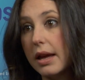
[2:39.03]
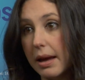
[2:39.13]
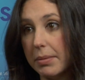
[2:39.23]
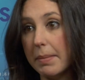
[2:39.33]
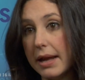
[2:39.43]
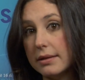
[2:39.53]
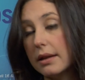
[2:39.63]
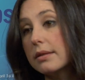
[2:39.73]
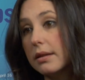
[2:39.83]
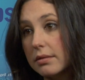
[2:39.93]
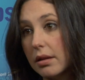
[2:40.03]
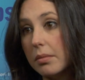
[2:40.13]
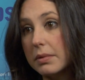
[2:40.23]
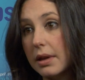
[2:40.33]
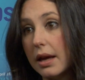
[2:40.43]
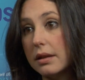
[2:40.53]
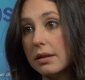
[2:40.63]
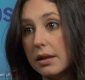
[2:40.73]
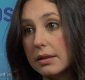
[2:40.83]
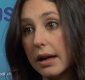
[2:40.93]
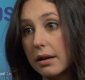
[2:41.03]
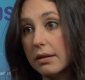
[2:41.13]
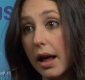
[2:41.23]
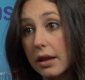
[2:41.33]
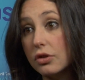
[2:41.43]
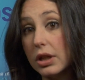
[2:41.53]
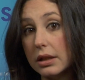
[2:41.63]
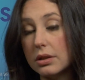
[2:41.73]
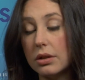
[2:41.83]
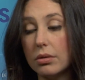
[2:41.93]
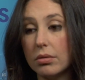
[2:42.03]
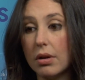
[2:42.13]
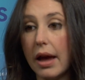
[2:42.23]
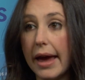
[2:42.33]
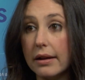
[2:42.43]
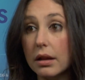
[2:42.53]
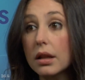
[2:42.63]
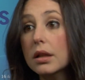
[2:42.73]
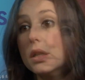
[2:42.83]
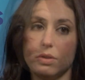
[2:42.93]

implementing systems and, and technology to handle.